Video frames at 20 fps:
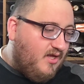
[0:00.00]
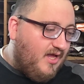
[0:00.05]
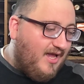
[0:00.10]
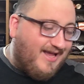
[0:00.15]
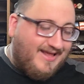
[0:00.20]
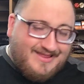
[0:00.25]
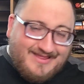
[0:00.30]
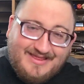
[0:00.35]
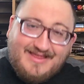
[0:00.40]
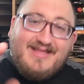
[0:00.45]

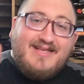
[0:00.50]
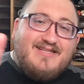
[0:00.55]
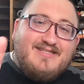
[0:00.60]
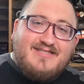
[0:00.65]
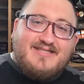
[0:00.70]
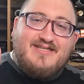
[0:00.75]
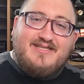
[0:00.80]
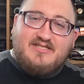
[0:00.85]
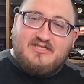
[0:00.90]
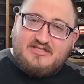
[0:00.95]
And
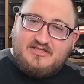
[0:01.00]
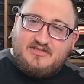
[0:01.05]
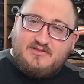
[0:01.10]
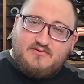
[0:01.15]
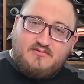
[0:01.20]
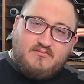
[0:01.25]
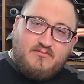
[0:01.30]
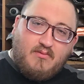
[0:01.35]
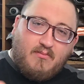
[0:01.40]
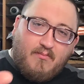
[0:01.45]
this
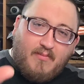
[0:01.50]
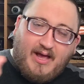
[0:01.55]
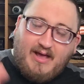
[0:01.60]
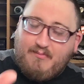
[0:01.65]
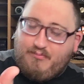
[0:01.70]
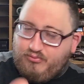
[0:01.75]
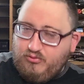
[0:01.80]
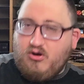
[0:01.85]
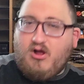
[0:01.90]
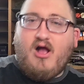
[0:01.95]
is my
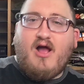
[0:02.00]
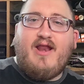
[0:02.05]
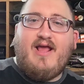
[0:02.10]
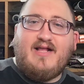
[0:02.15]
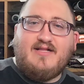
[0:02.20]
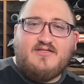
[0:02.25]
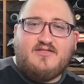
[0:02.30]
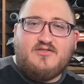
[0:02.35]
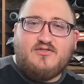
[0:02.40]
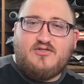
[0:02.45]
broad
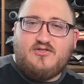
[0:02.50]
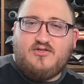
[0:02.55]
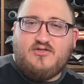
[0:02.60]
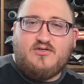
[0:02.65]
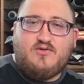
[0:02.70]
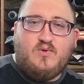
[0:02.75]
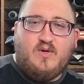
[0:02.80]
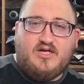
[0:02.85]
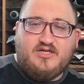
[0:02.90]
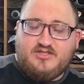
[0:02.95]
answer to
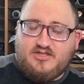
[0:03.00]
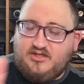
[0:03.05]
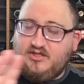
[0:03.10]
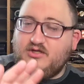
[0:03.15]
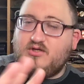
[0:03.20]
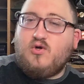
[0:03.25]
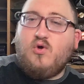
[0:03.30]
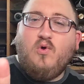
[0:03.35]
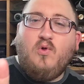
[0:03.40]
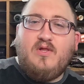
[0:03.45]
your question.
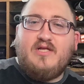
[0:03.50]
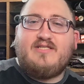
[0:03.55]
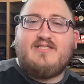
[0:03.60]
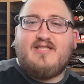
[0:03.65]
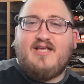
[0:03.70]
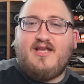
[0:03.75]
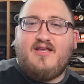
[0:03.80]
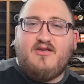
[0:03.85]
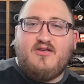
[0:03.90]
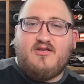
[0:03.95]
The coolest
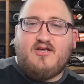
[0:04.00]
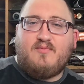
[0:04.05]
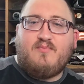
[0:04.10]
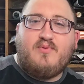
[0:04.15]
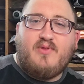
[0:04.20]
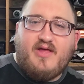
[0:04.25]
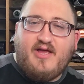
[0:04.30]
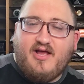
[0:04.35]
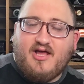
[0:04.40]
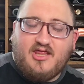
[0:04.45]
thing you can
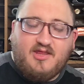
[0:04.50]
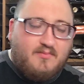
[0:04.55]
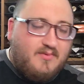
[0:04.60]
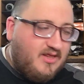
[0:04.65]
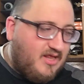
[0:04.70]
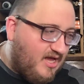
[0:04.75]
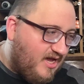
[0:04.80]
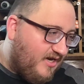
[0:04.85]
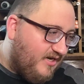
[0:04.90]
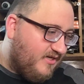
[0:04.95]
play on the
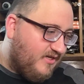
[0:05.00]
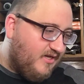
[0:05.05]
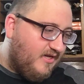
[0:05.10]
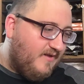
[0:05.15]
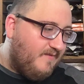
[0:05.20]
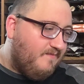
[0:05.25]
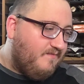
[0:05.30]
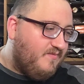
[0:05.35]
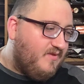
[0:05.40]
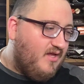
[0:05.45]

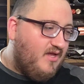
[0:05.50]
melodica